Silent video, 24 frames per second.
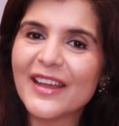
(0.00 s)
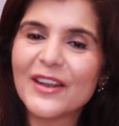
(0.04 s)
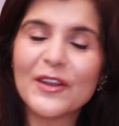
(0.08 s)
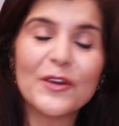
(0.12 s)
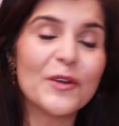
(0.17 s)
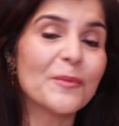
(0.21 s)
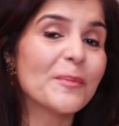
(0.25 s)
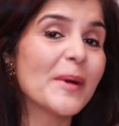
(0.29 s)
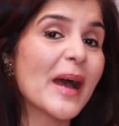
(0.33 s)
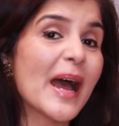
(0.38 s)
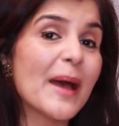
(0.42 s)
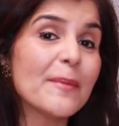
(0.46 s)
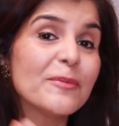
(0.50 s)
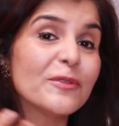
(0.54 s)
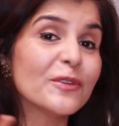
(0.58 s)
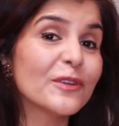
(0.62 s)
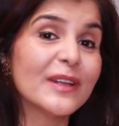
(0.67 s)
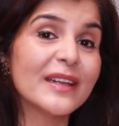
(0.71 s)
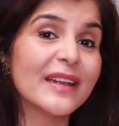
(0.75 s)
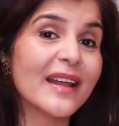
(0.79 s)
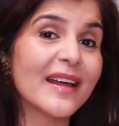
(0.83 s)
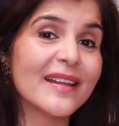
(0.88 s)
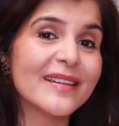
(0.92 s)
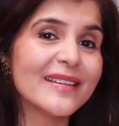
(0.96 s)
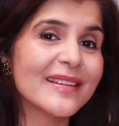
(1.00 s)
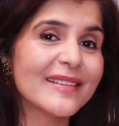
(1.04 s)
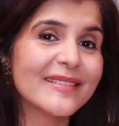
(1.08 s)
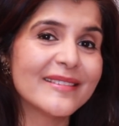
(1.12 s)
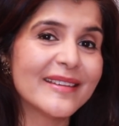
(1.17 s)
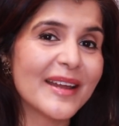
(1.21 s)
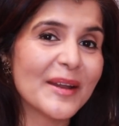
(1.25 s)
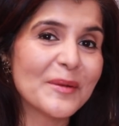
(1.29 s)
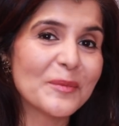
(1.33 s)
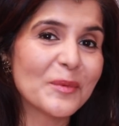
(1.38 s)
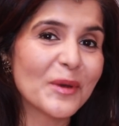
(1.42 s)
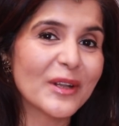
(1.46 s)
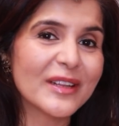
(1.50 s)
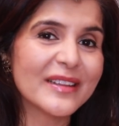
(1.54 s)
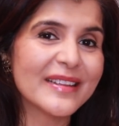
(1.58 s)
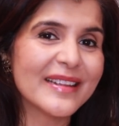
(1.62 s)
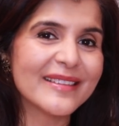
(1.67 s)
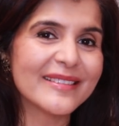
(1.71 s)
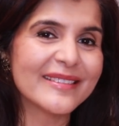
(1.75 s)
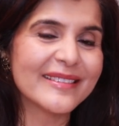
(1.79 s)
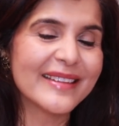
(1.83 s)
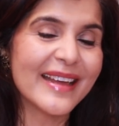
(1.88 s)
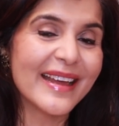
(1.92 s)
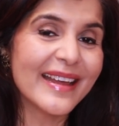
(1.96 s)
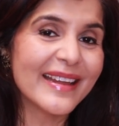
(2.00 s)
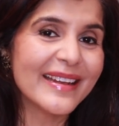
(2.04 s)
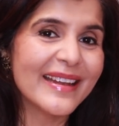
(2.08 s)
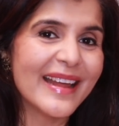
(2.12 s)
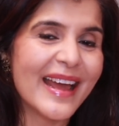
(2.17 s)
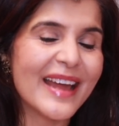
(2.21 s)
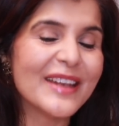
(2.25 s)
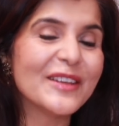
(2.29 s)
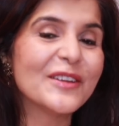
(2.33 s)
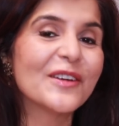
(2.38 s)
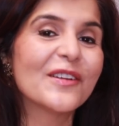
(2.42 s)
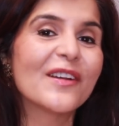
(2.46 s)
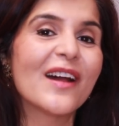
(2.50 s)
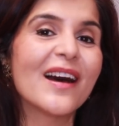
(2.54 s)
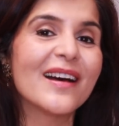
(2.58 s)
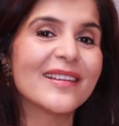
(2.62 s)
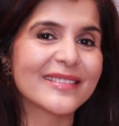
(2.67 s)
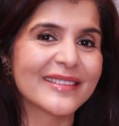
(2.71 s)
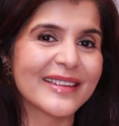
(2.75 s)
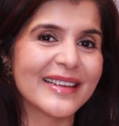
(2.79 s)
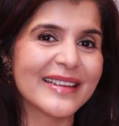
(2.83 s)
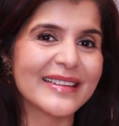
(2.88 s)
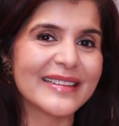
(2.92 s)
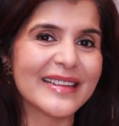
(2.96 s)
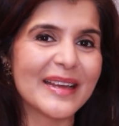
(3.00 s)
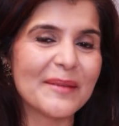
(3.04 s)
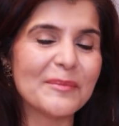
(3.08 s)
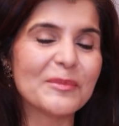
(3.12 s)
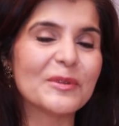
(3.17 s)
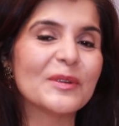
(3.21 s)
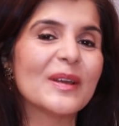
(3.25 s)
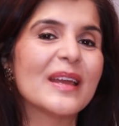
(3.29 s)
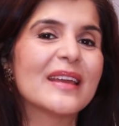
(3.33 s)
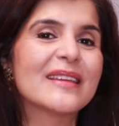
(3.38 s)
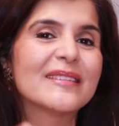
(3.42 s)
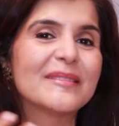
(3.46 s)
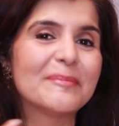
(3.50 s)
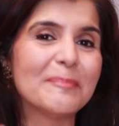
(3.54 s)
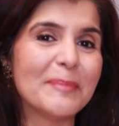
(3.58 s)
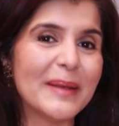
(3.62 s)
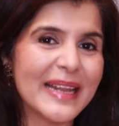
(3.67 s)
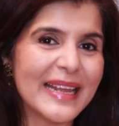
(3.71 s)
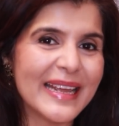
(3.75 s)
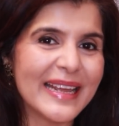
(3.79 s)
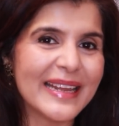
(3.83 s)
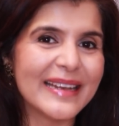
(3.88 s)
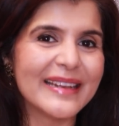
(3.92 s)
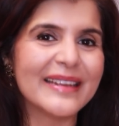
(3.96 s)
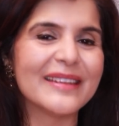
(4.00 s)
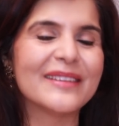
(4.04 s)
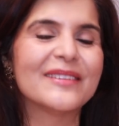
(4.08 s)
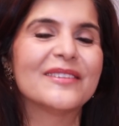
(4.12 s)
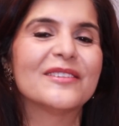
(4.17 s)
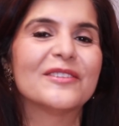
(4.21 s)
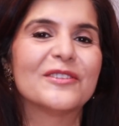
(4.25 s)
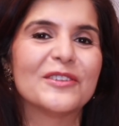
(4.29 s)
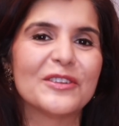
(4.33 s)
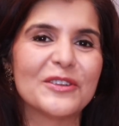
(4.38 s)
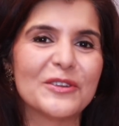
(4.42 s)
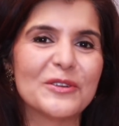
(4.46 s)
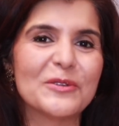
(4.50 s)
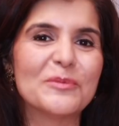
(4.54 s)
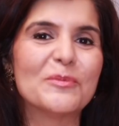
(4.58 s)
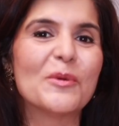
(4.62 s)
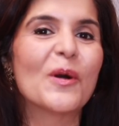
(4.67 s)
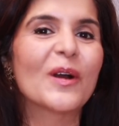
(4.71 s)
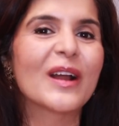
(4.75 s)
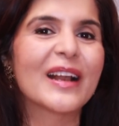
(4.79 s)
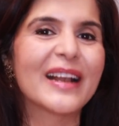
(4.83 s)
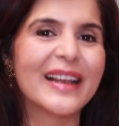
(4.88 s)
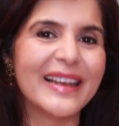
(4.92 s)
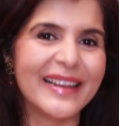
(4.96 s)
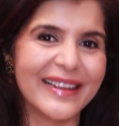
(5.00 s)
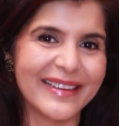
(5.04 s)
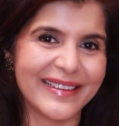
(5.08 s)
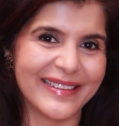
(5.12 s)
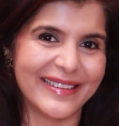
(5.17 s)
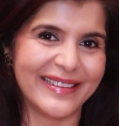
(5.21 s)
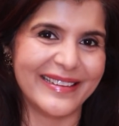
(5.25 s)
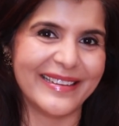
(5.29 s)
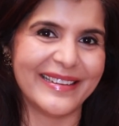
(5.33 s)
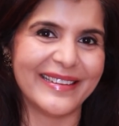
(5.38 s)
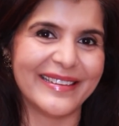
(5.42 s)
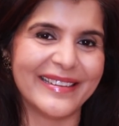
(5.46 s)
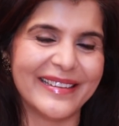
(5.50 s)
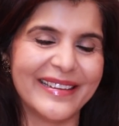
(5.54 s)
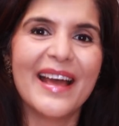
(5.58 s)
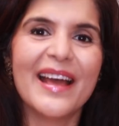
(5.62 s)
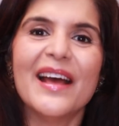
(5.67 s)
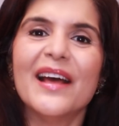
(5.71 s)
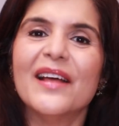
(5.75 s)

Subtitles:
Now, perhaps you didn't understand what they said and you're asking them to explain it to you more clearly.